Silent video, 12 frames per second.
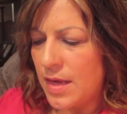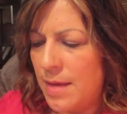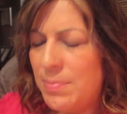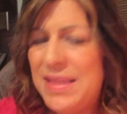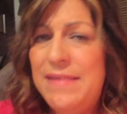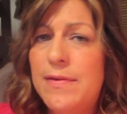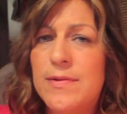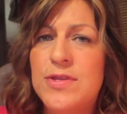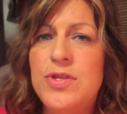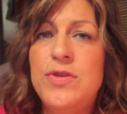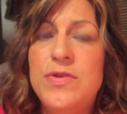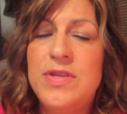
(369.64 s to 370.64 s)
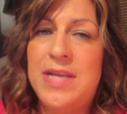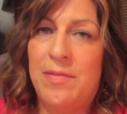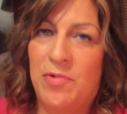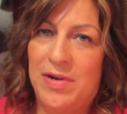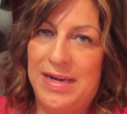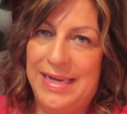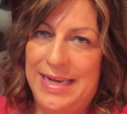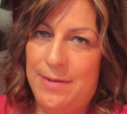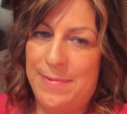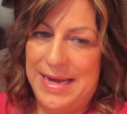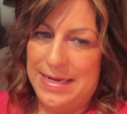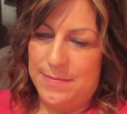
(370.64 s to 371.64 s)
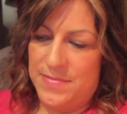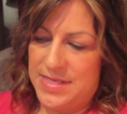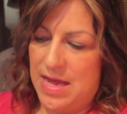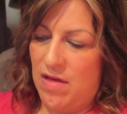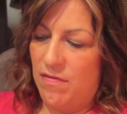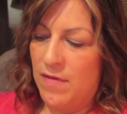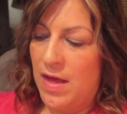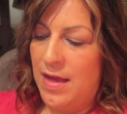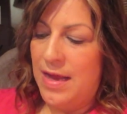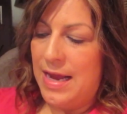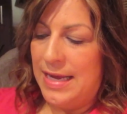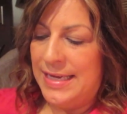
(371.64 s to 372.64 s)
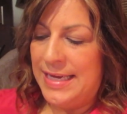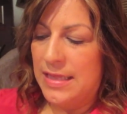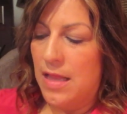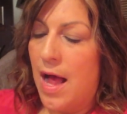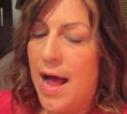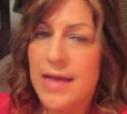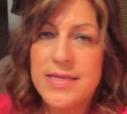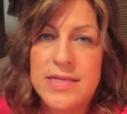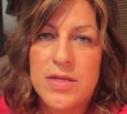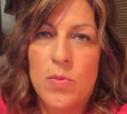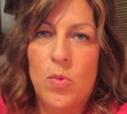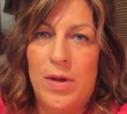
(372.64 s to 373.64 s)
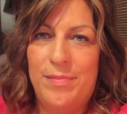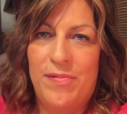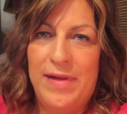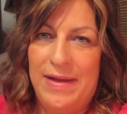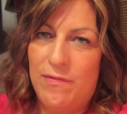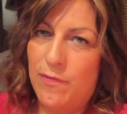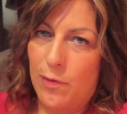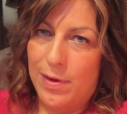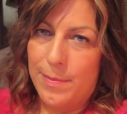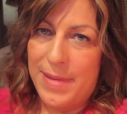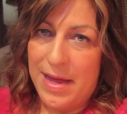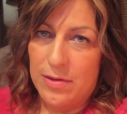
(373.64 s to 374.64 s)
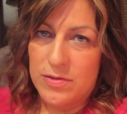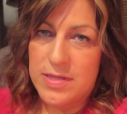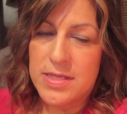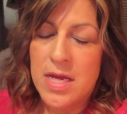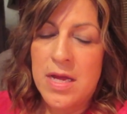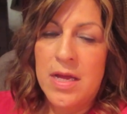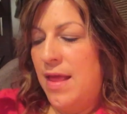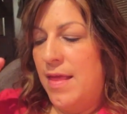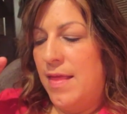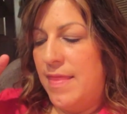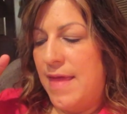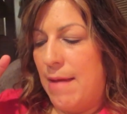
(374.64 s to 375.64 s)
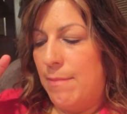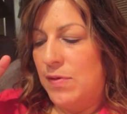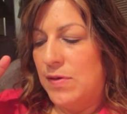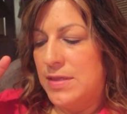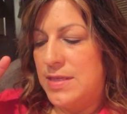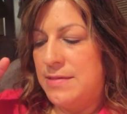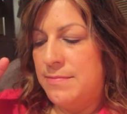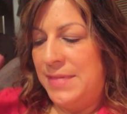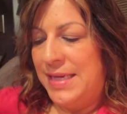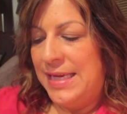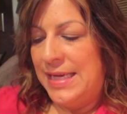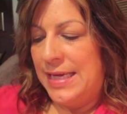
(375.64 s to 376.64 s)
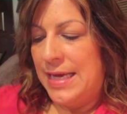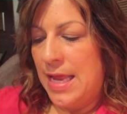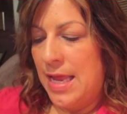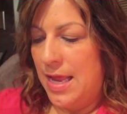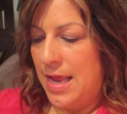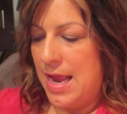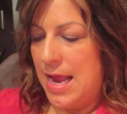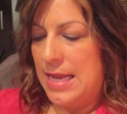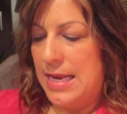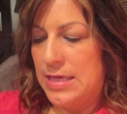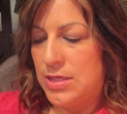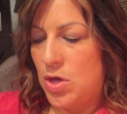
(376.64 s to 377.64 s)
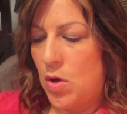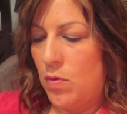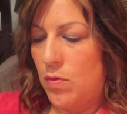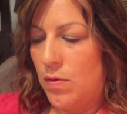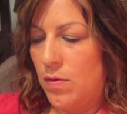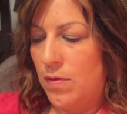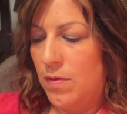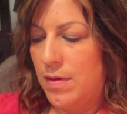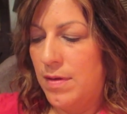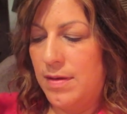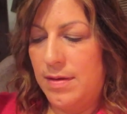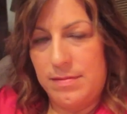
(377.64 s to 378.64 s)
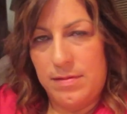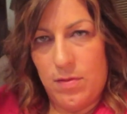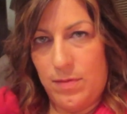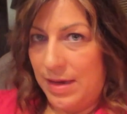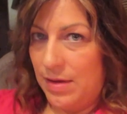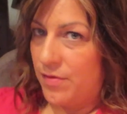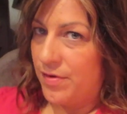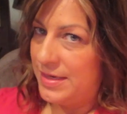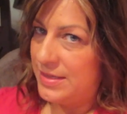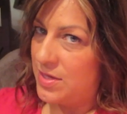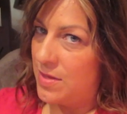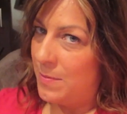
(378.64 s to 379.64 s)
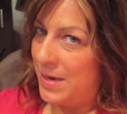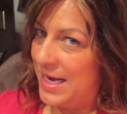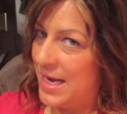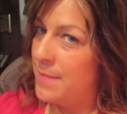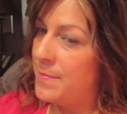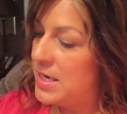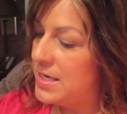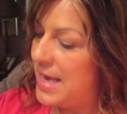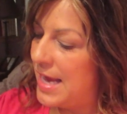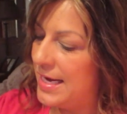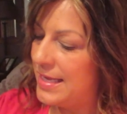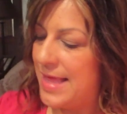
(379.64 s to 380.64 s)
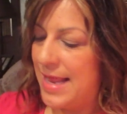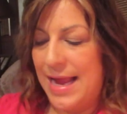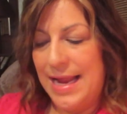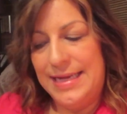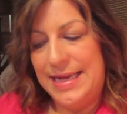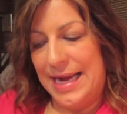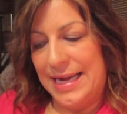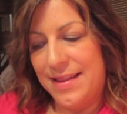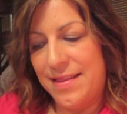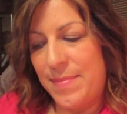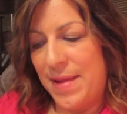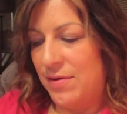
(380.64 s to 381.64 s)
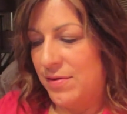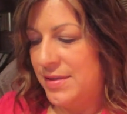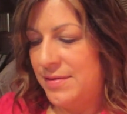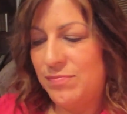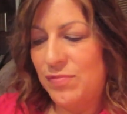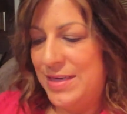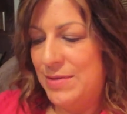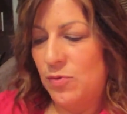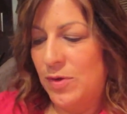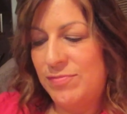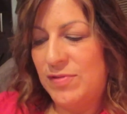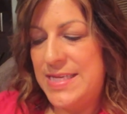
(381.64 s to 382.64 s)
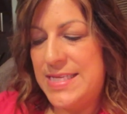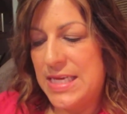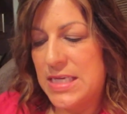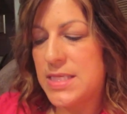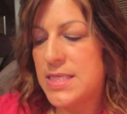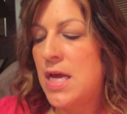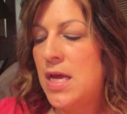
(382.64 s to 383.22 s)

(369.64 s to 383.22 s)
I believe it was Tuesday morning, he weighed himself, and he lost 1.4 pounds. That puts me at a total, going according to the weigh-in on Monday, that I gained the pound and 1.6,